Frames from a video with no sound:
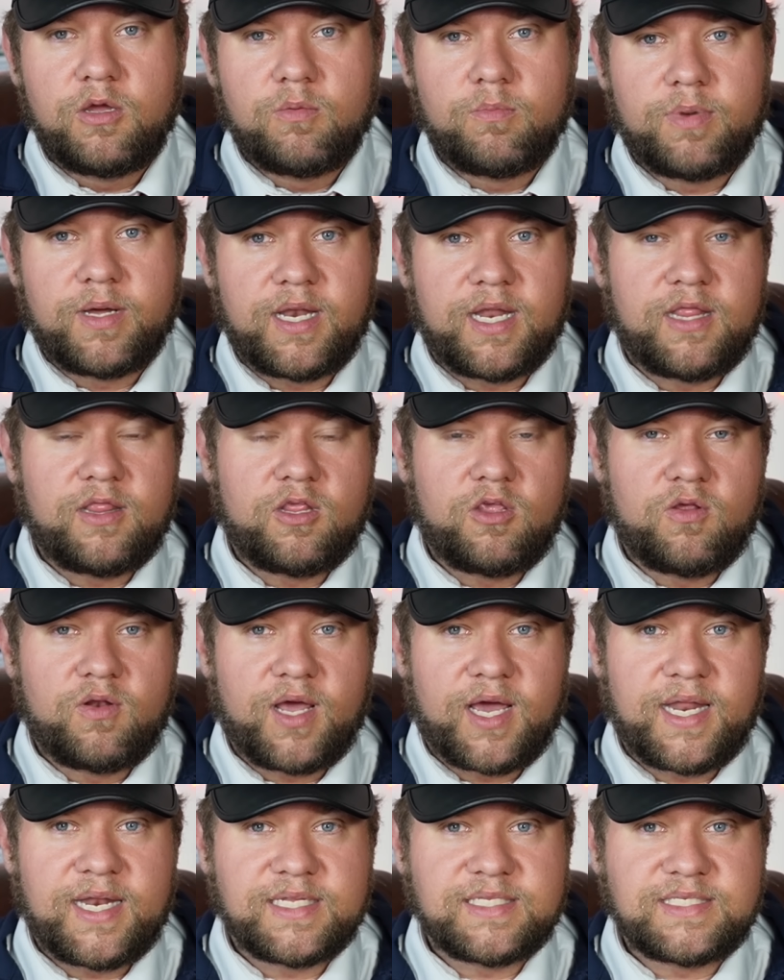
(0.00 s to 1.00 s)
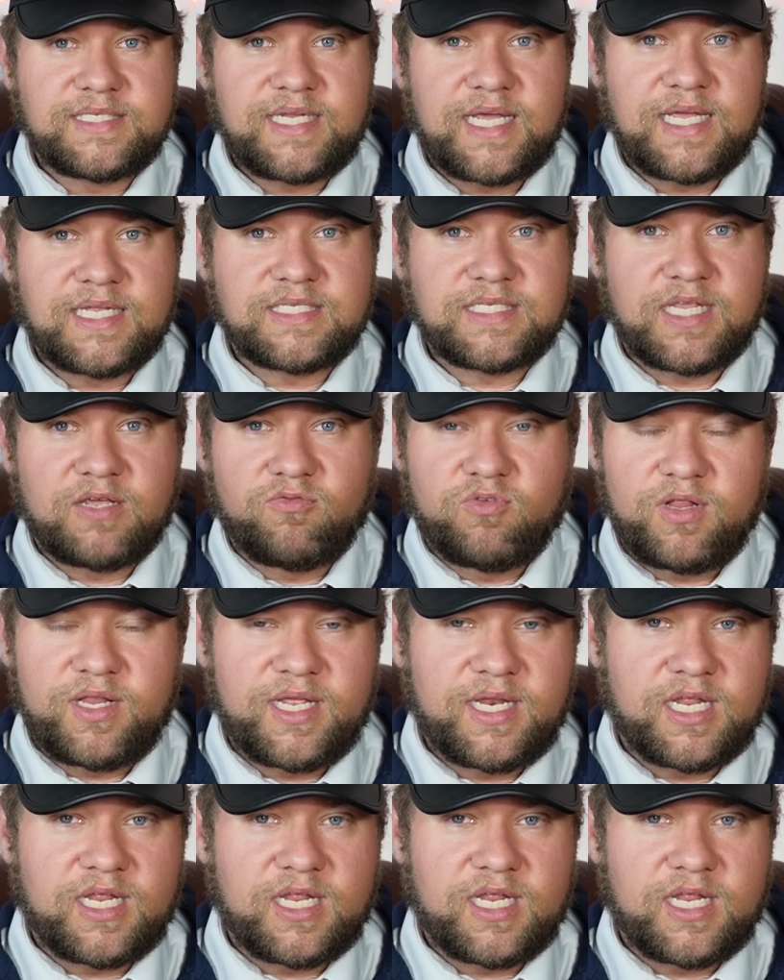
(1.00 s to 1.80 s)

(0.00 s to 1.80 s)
But in the United States, they really